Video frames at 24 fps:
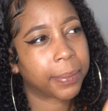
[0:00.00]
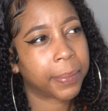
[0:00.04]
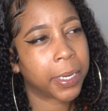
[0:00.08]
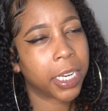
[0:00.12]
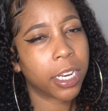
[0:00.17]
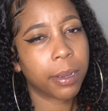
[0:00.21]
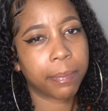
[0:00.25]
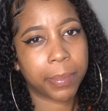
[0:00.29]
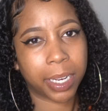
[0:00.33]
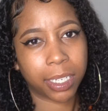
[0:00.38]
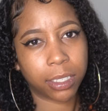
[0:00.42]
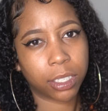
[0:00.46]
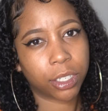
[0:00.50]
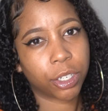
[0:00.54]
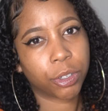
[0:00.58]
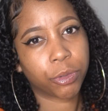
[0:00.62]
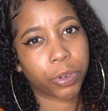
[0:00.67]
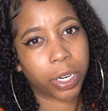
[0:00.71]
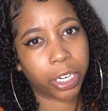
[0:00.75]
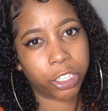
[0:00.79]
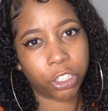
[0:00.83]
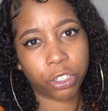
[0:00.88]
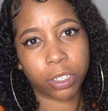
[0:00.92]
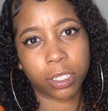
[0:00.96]
many Mexican
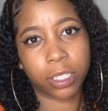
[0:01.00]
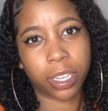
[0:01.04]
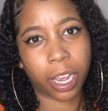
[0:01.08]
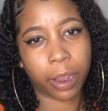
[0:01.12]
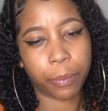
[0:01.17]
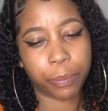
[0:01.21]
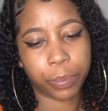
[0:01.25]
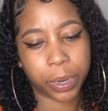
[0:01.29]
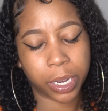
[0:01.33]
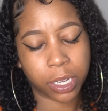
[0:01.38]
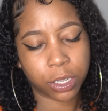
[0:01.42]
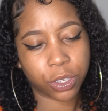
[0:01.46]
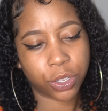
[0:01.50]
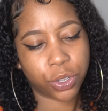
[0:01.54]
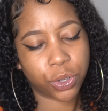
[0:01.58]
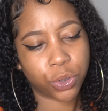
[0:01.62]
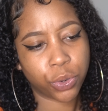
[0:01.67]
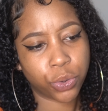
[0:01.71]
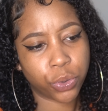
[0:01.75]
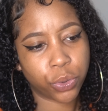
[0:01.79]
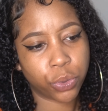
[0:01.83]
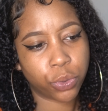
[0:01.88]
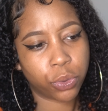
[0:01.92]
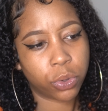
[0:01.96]
restaurants I've been
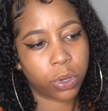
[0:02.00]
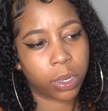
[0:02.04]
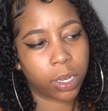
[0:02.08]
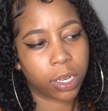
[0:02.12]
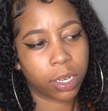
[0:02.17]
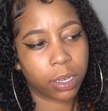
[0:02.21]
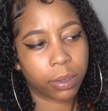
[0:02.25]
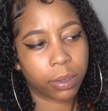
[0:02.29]
to,